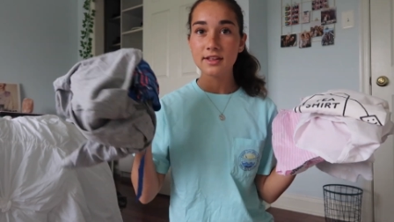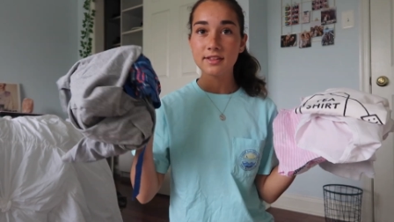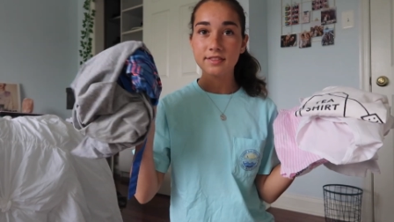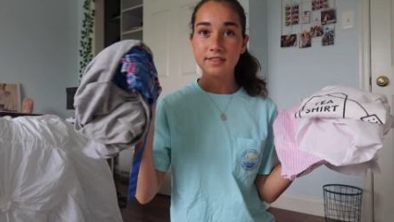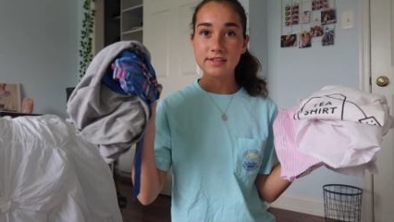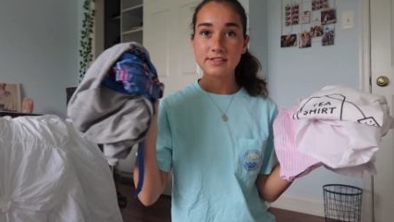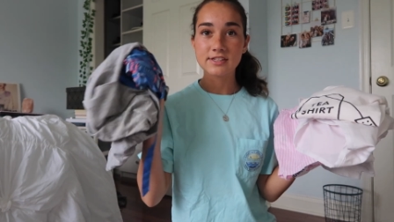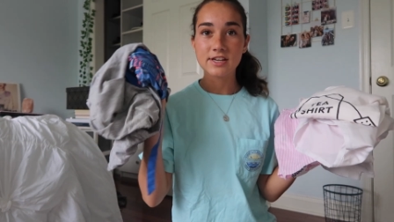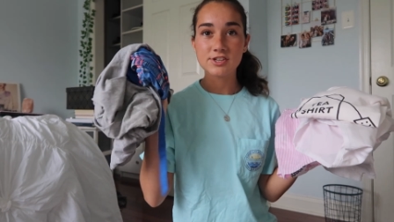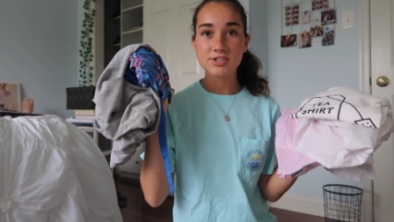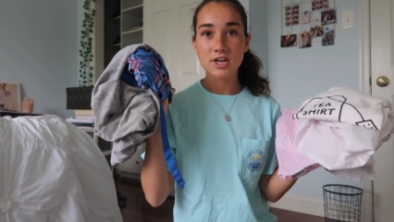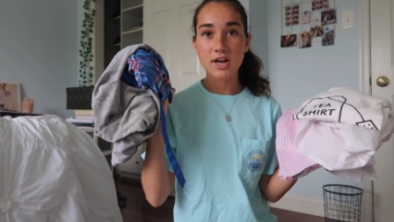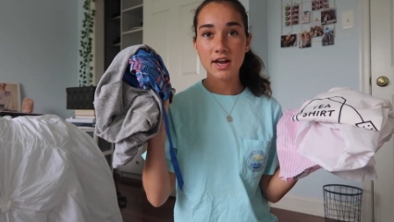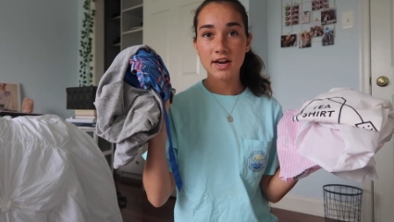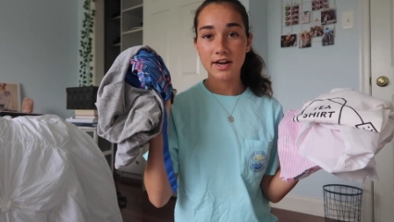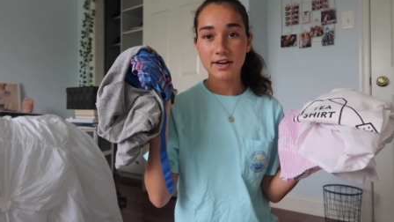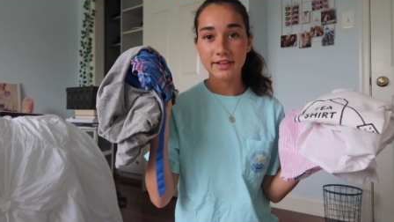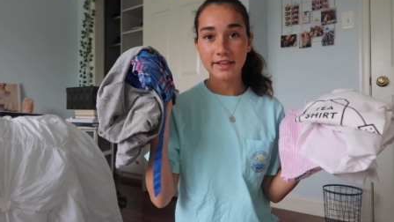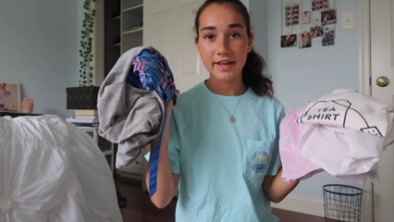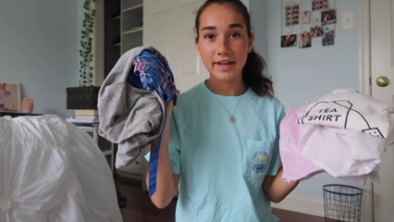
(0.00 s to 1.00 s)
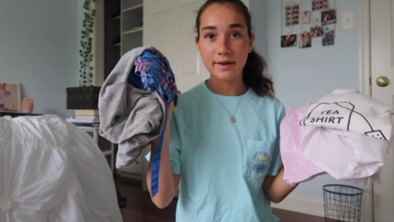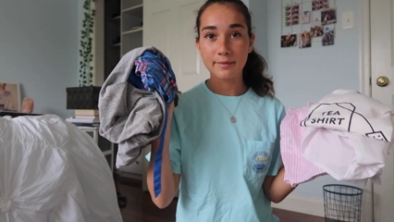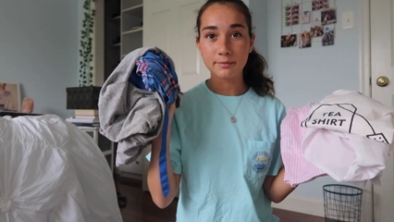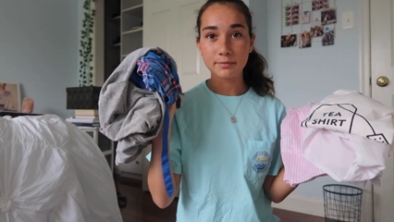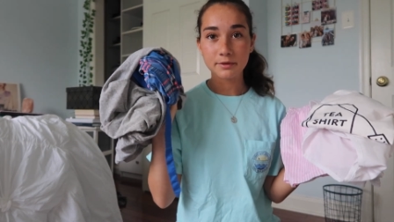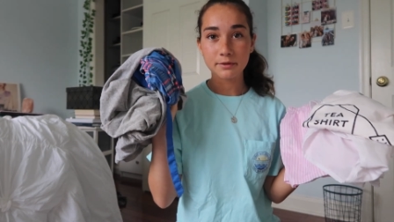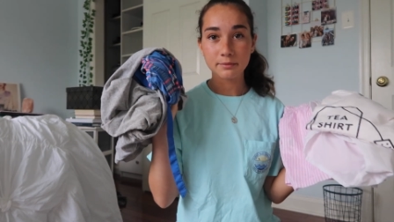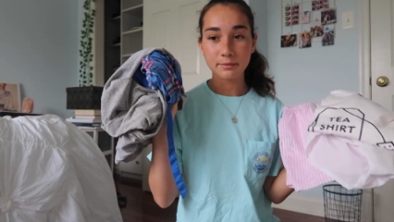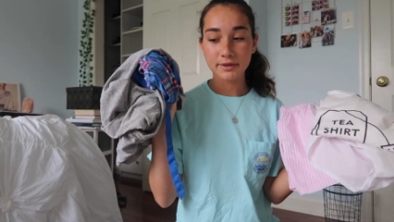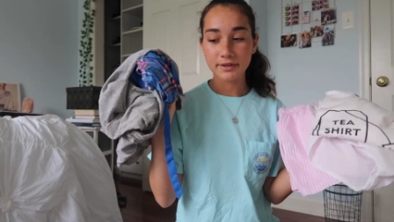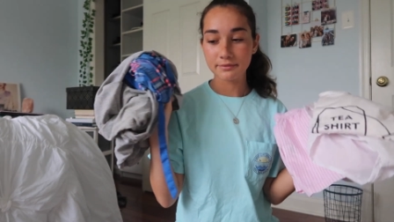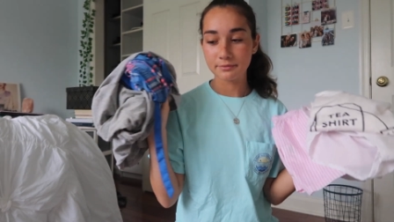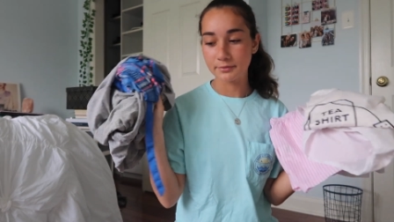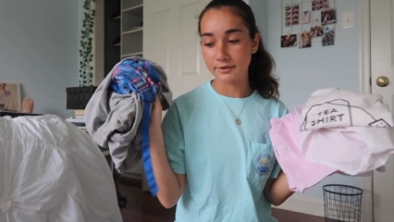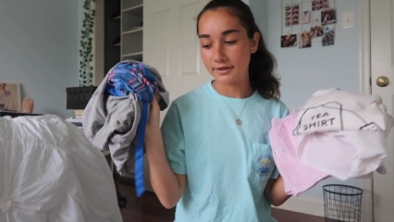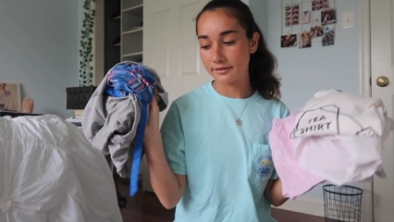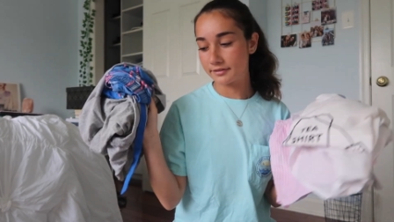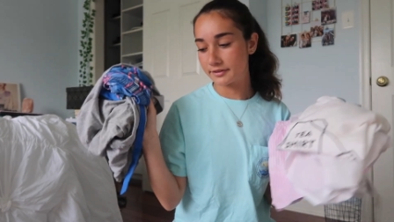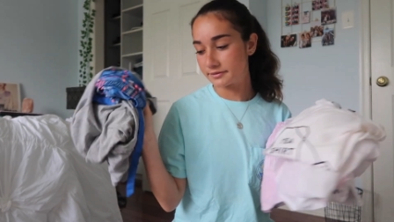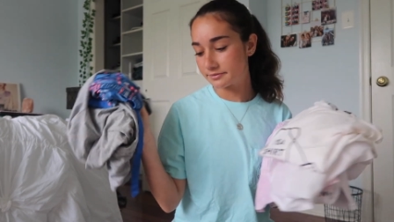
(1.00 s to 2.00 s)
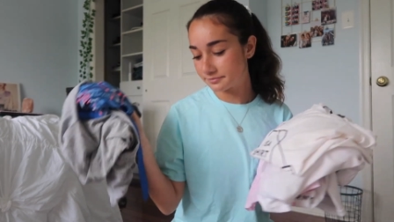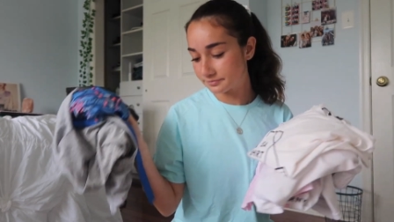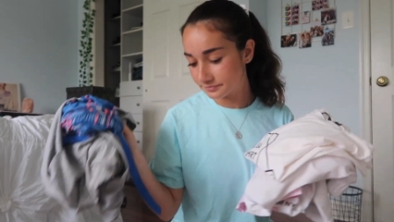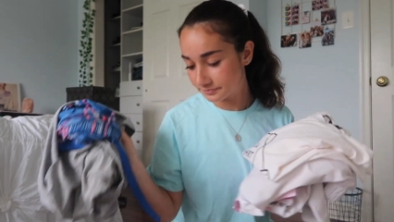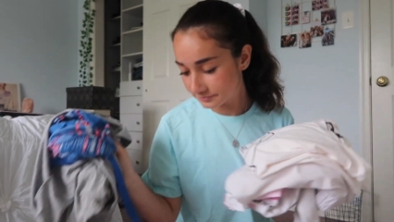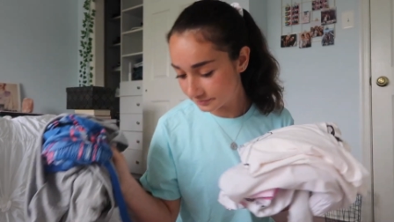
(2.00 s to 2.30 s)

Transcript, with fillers: This I got out of the hamper, but whatever.